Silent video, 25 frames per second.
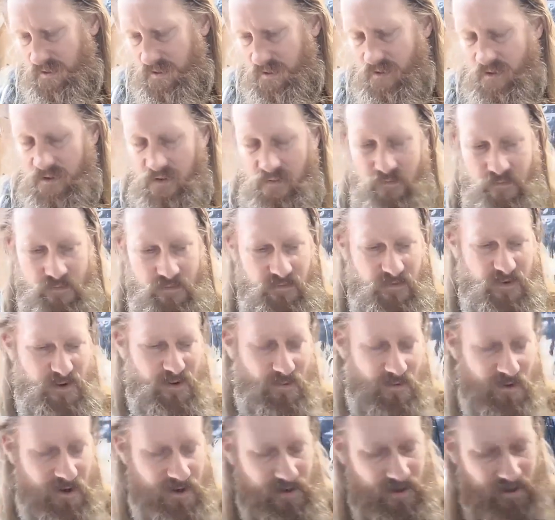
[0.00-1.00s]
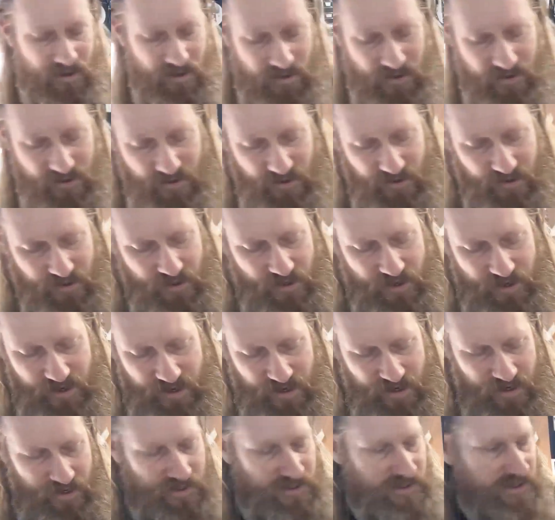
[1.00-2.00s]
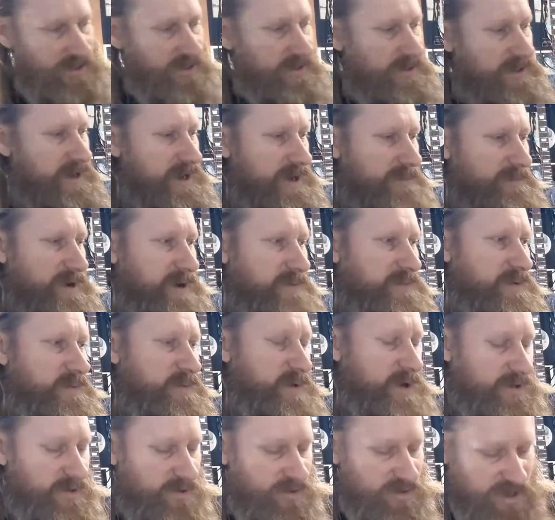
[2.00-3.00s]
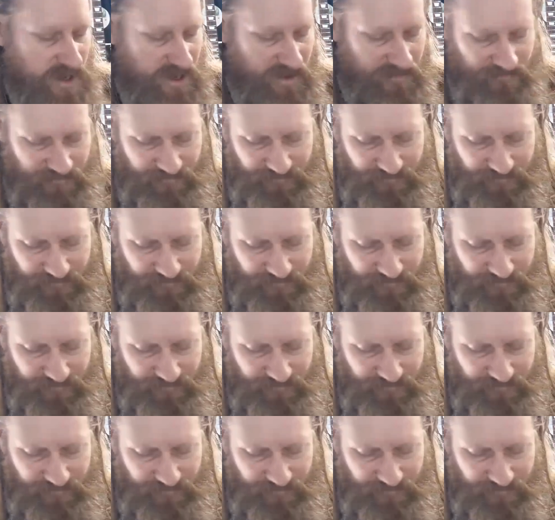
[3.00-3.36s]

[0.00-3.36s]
I feel alright. So yeah, maybe I might do that.